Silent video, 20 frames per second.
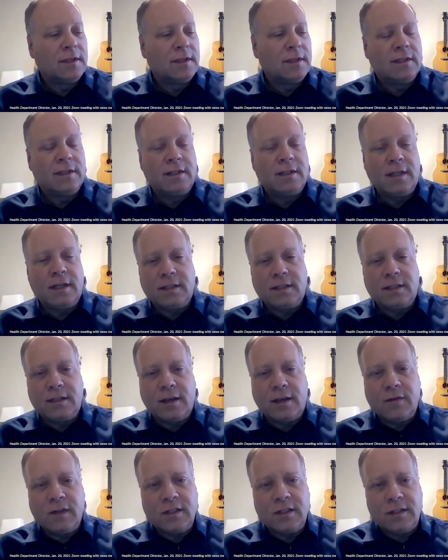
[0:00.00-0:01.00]
six
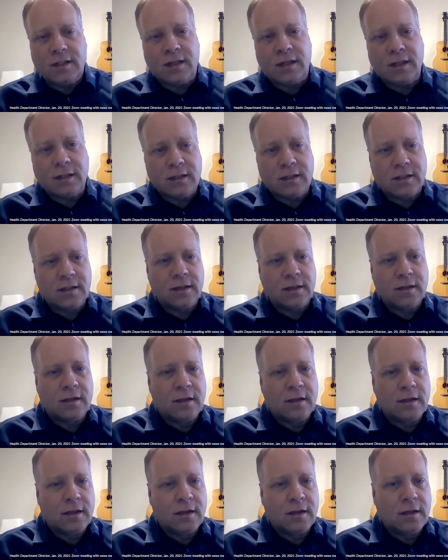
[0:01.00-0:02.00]
seven six,
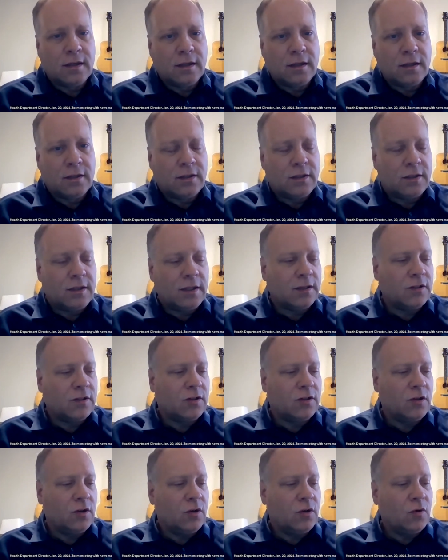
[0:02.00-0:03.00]
six
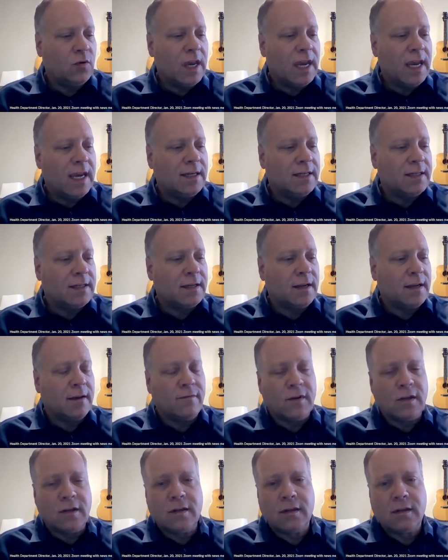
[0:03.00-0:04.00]
two eight
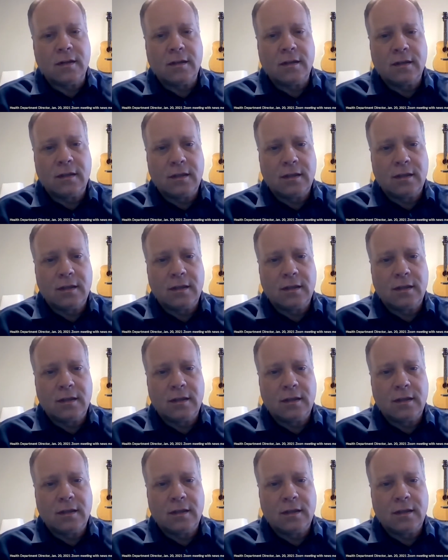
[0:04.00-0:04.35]
seven.